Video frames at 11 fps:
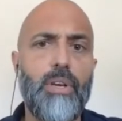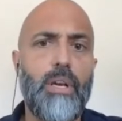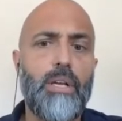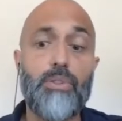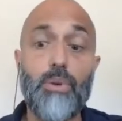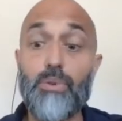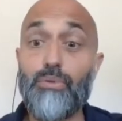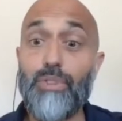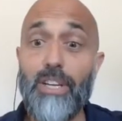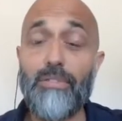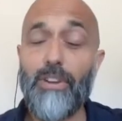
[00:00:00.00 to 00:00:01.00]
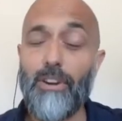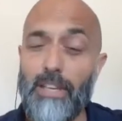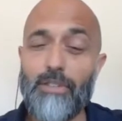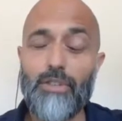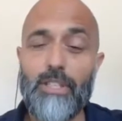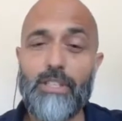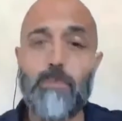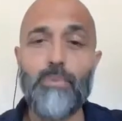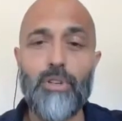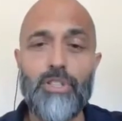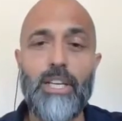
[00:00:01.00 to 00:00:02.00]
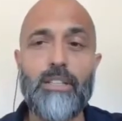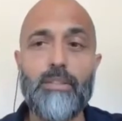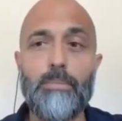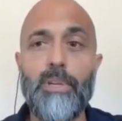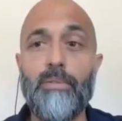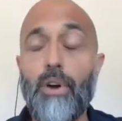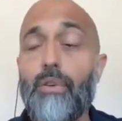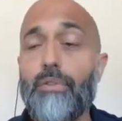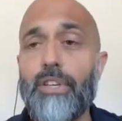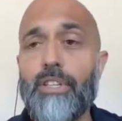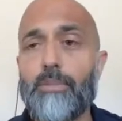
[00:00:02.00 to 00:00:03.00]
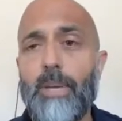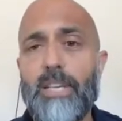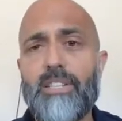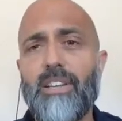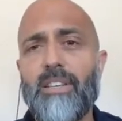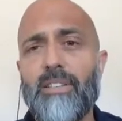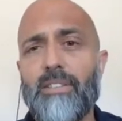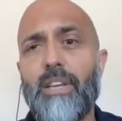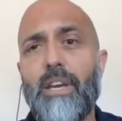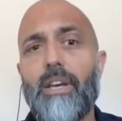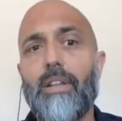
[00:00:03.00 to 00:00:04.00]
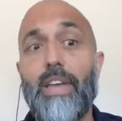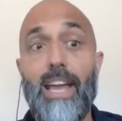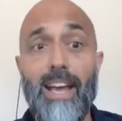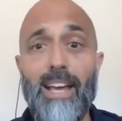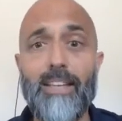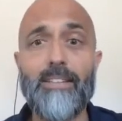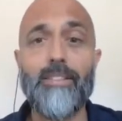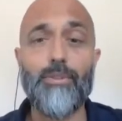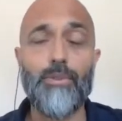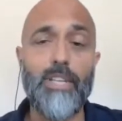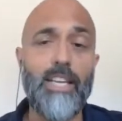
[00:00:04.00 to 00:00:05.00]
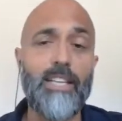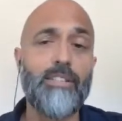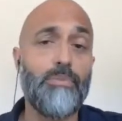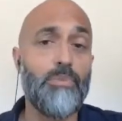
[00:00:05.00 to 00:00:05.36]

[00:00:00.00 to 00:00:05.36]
So it was a really very interesting project to be involved in, especially as they had data from